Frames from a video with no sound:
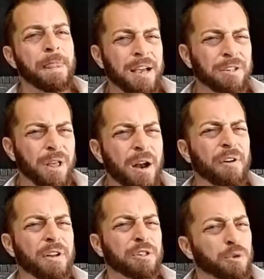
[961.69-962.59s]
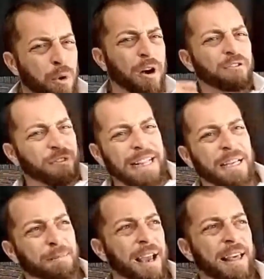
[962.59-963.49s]
There's a lot of others who are
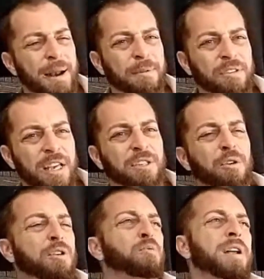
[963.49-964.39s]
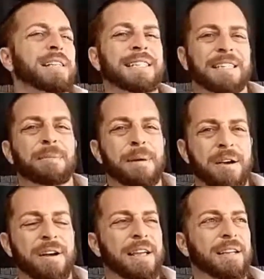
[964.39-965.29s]
affected by that. I mean, you say it's only 1 in 6
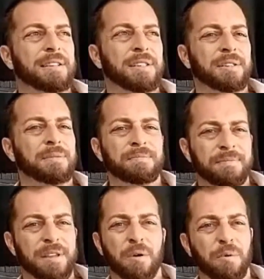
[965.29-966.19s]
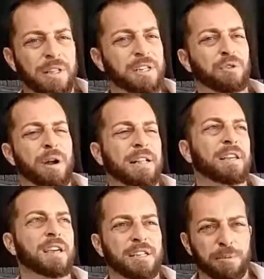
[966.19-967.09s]
Americans, you know, really
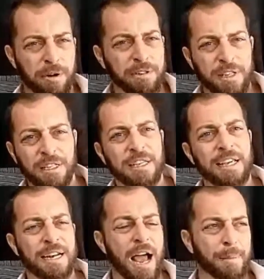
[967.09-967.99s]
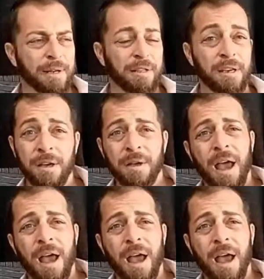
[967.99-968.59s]
directly experiencing this economically.